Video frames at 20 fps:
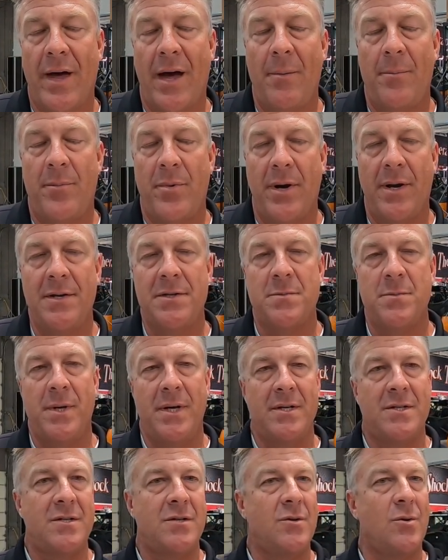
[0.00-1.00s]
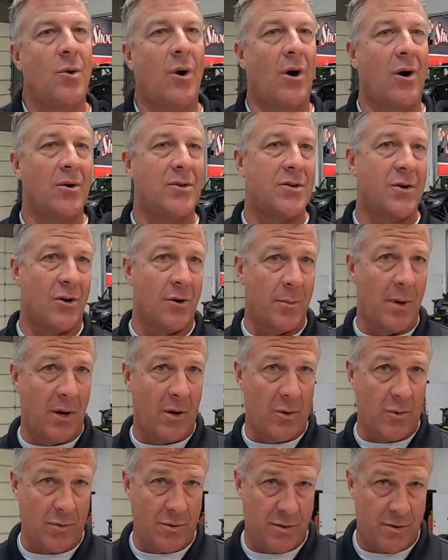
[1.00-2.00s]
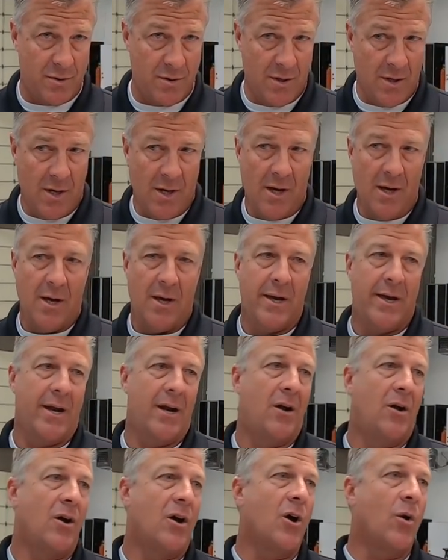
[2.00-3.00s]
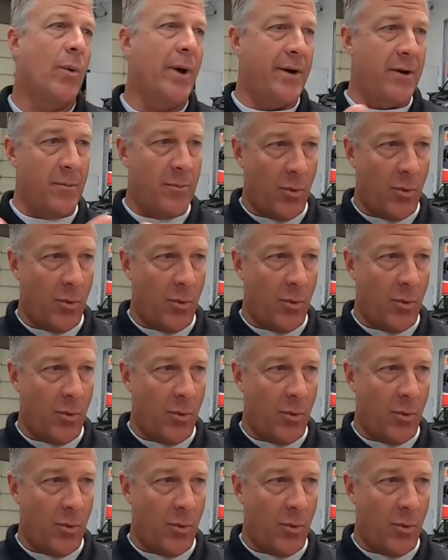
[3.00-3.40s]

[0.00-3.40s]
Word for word: that brings me to our turbos, and I'll go into